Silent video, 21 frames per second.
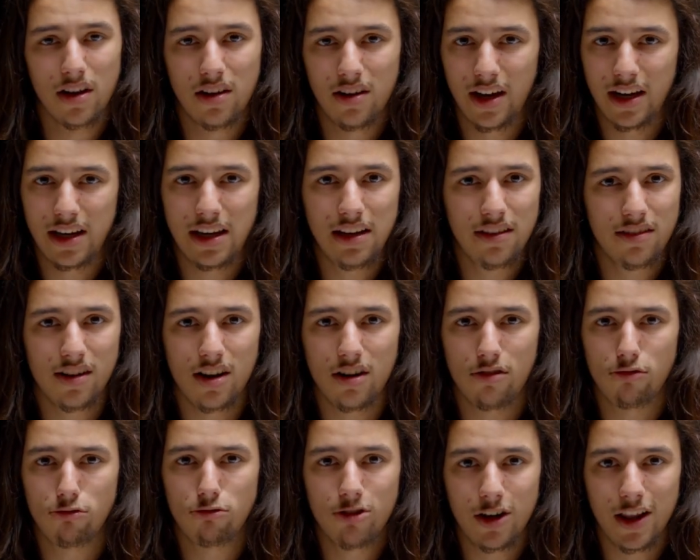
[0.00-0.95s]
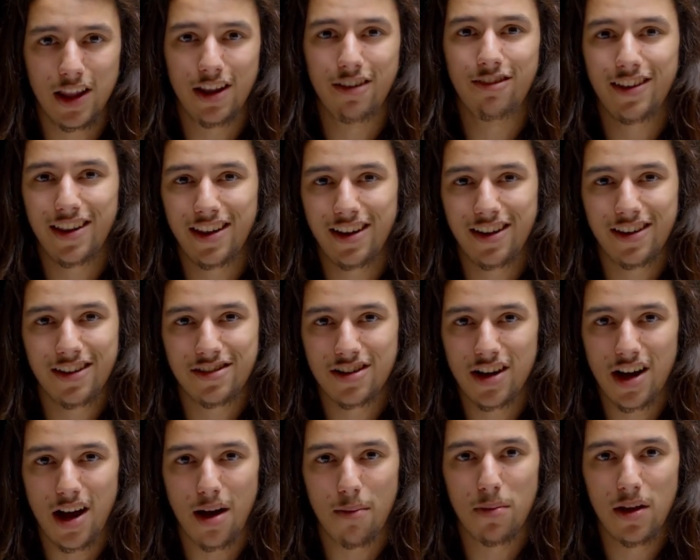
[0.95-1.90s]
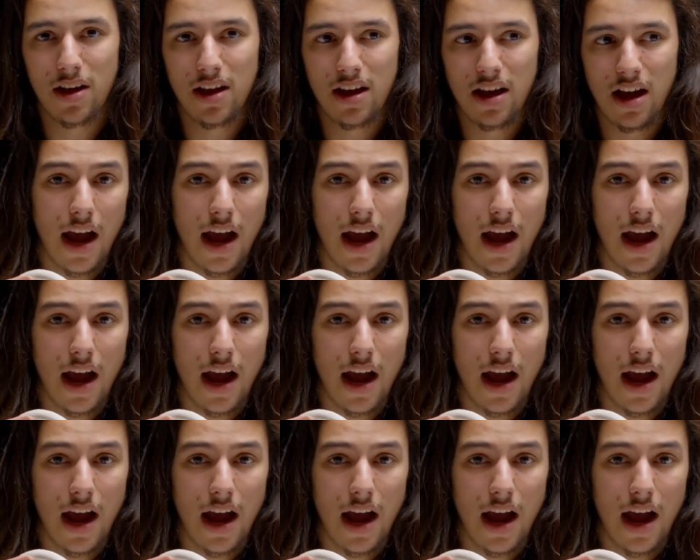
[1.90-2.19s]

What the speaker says: Like, he's done a really, really good job.